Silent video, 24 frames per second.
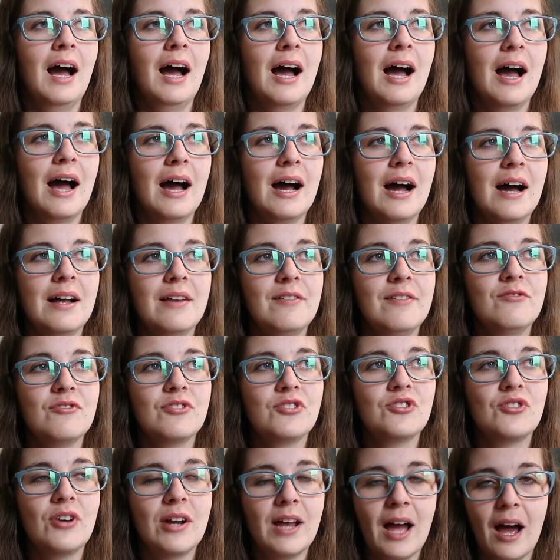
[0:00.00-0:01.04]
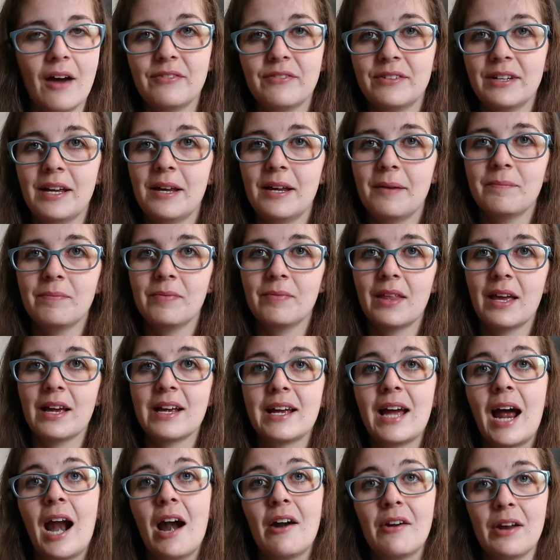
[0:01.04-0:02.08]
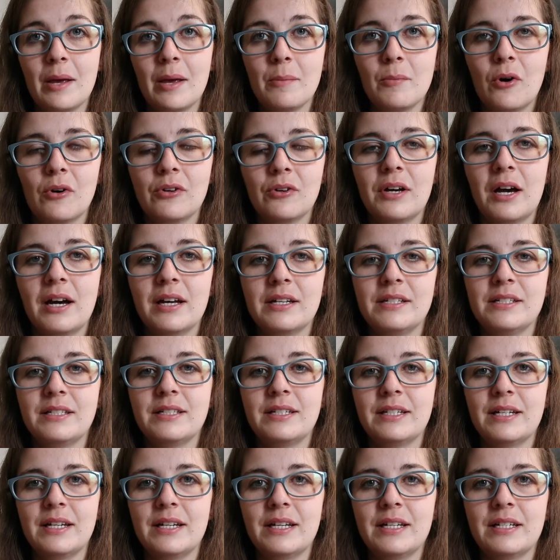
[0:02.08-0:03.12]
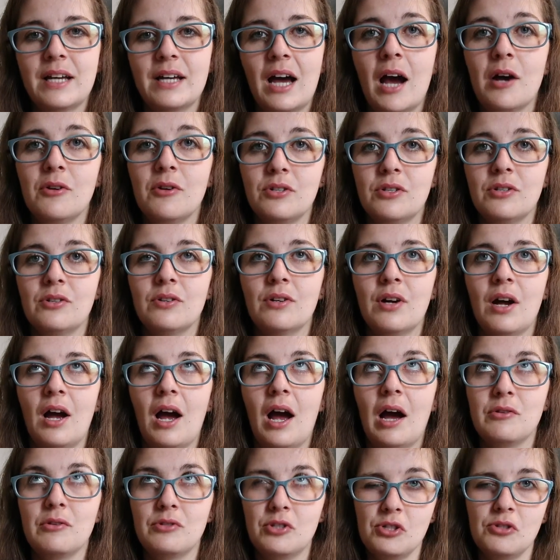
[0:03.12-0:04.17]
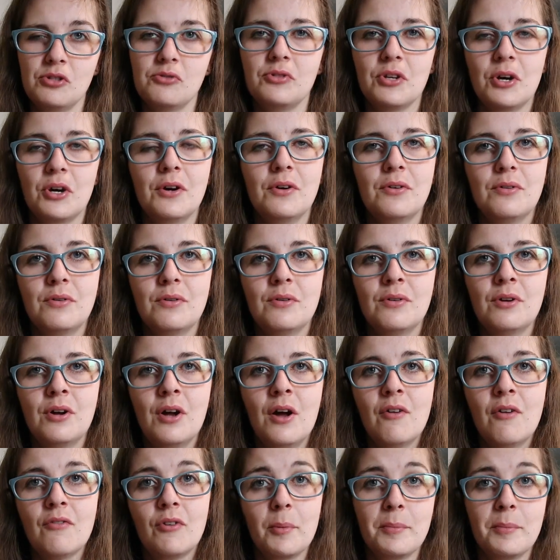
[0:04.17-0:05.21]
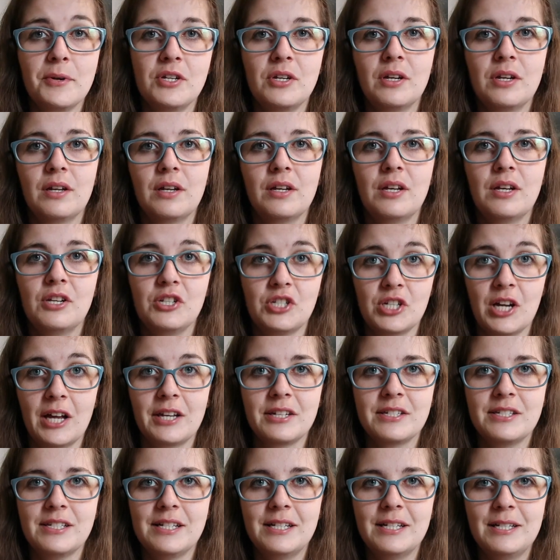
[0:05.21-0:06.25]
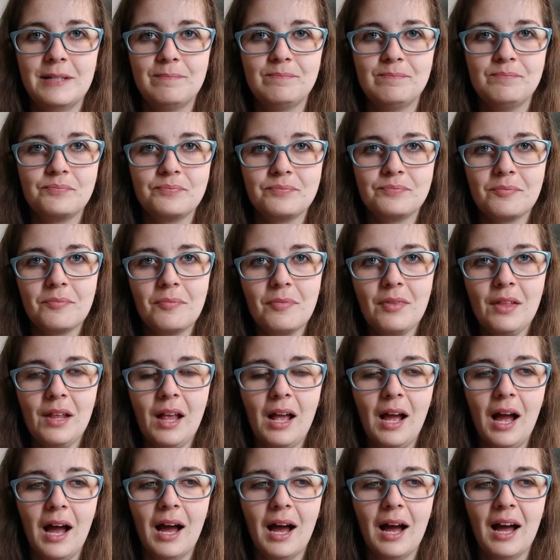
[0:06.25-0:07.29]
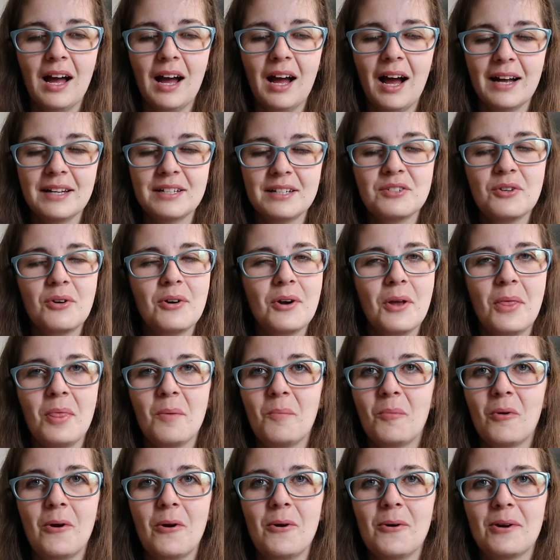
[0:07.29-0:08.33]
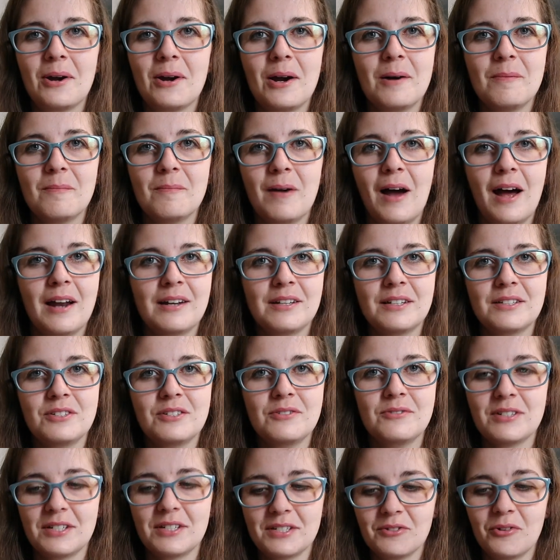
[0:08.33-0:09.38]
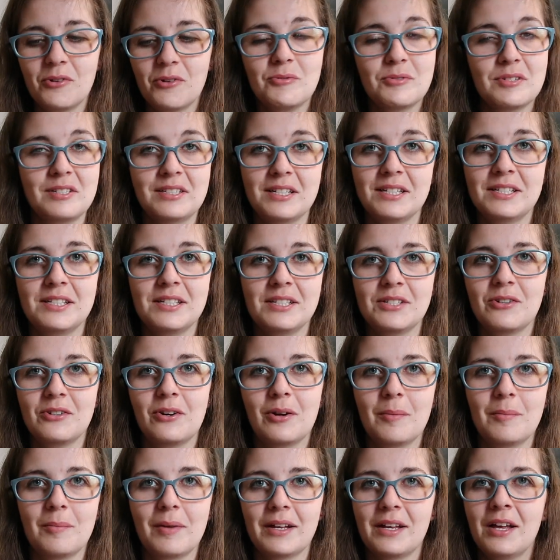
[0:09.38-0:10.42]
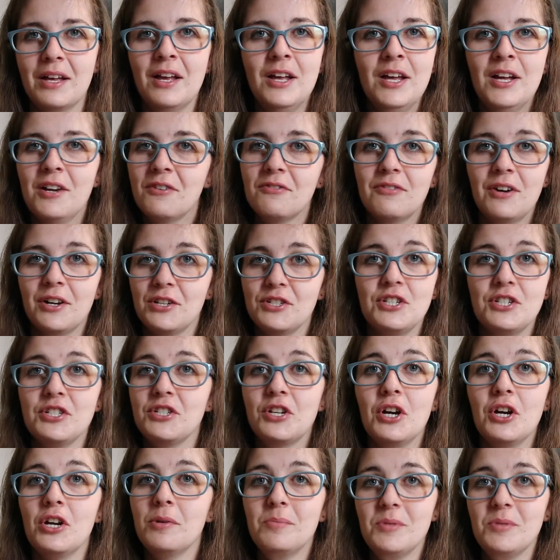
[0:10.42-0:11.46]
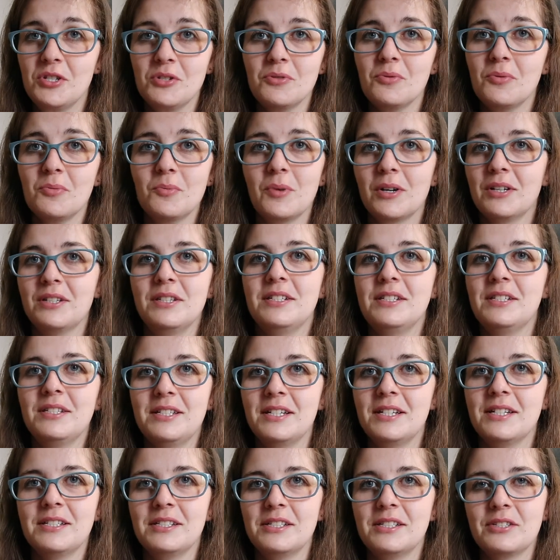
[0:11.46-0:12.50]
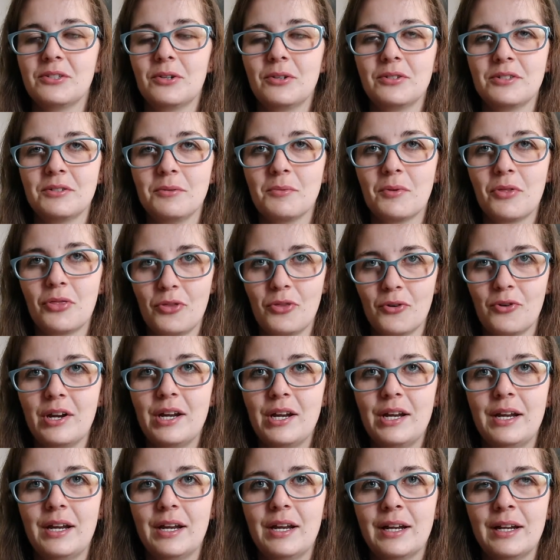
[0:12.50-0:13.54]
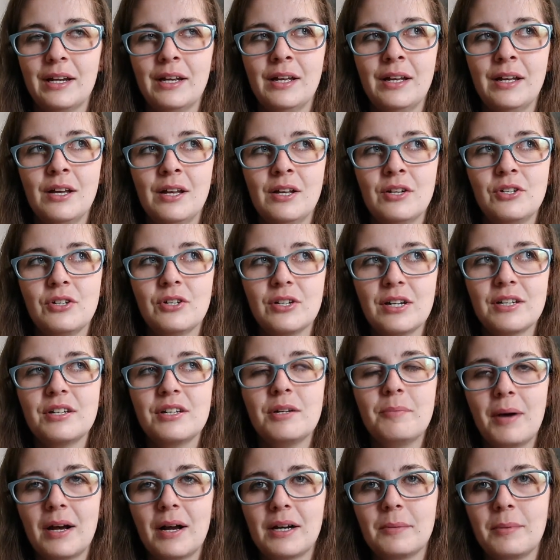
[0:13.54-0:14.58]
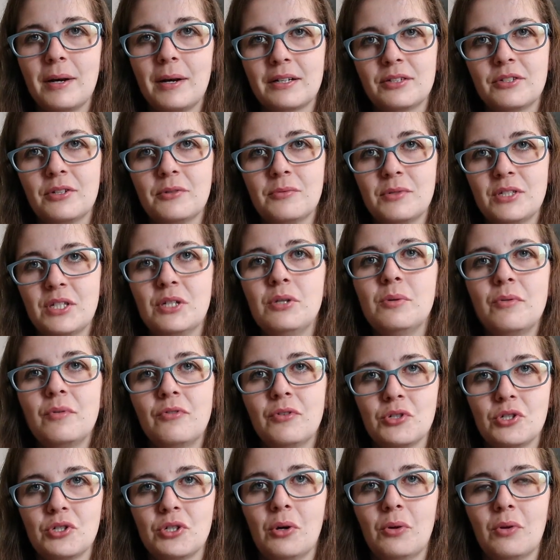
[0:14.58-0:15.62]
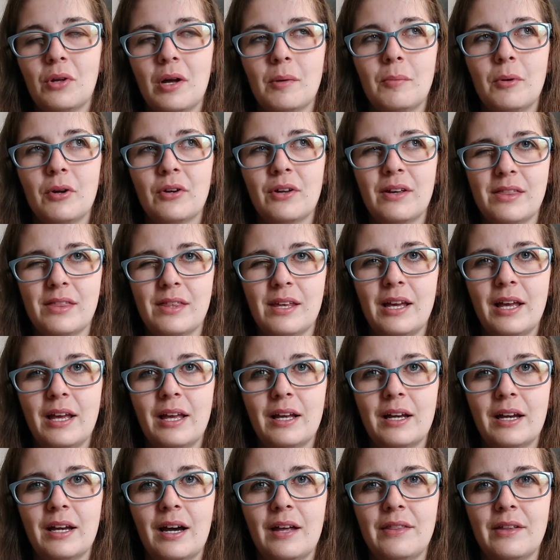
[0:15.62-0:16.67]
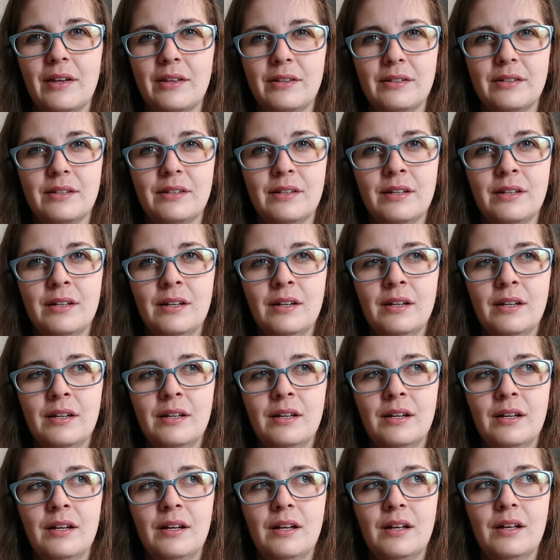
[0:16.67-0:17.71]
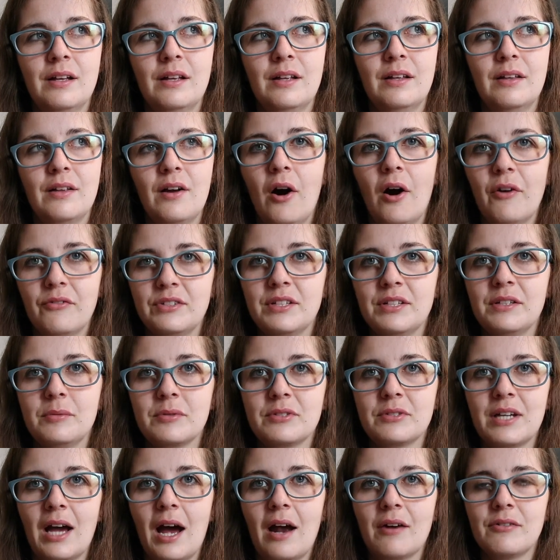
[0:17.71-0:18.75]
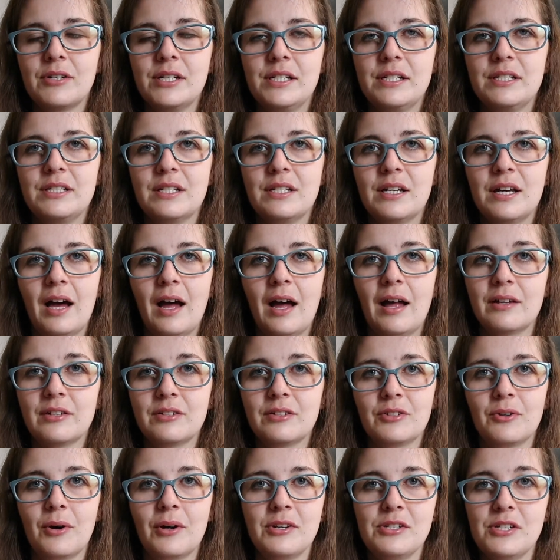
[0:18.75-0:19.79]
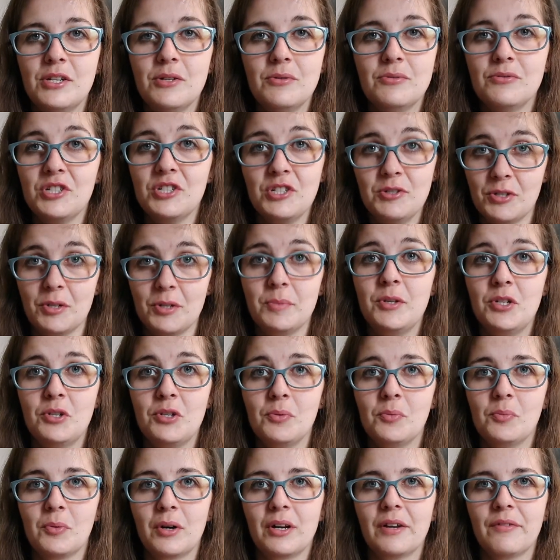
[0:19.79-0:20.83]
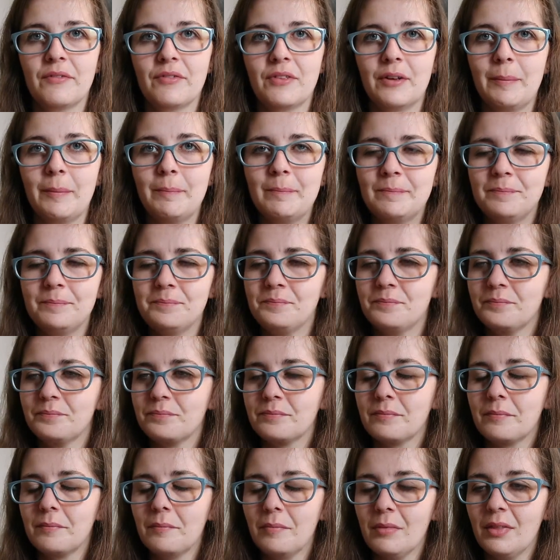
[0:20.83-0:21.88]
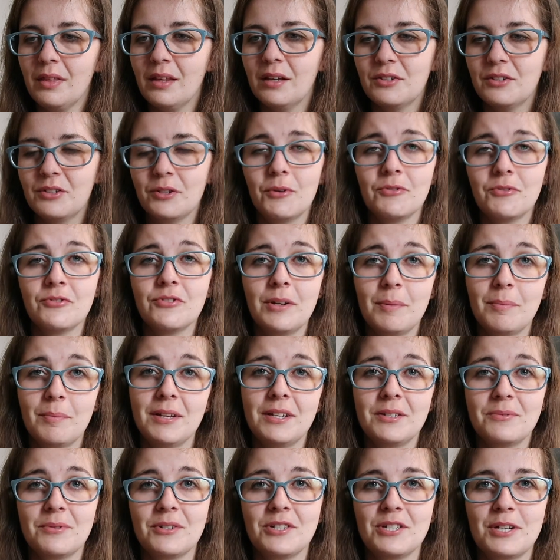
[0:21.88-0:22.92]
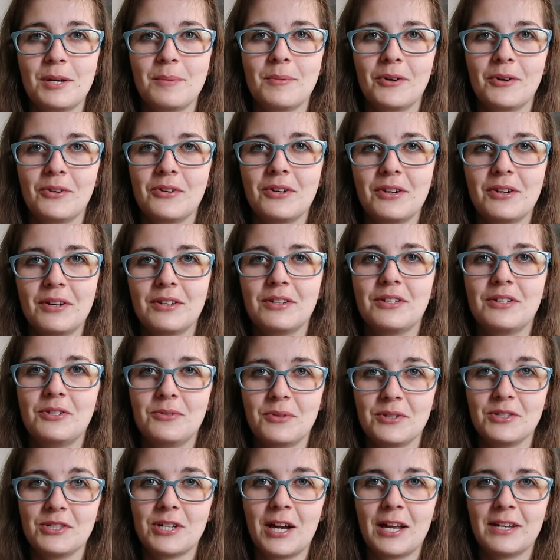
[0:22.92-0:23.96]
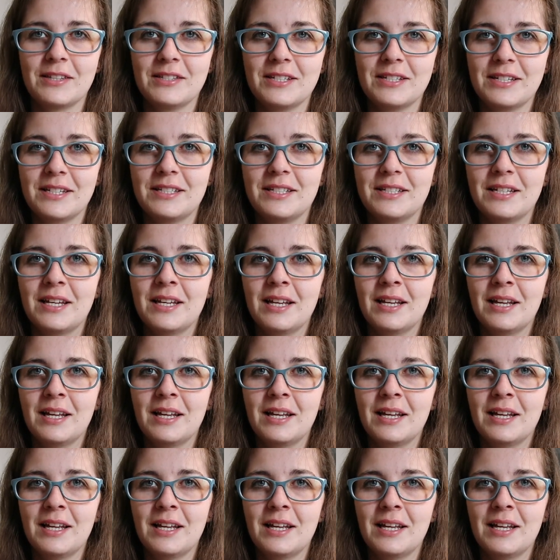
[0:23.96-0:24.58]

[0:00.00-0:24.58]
uh, straight after him, then carried him on and did How Do, How Do You Know from en Enchanted. Uh, I saw her in the programme and as soon as I saw it was a Disney song, I'm like, right, she's going to be doing one of these Disney songs. There were three, not actually back to back, so there were two before Joel came on, I think, and then obviously there was Carrie's, so I knew she was going to be doing one of them. So I was really pleased when she came on to do Enchanted